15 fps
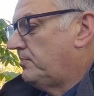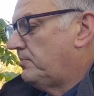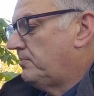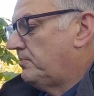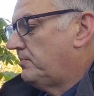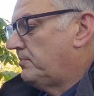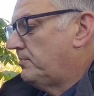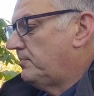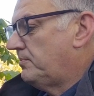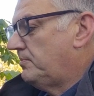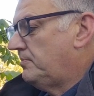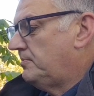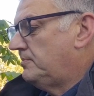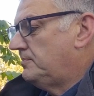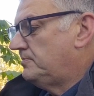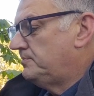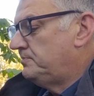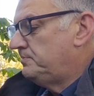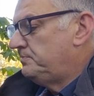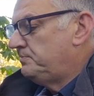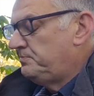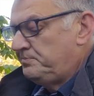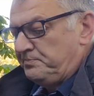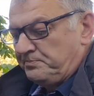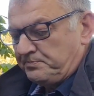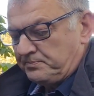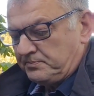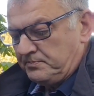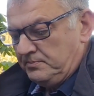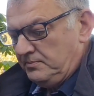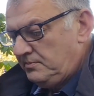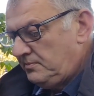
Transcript: Nothing is said.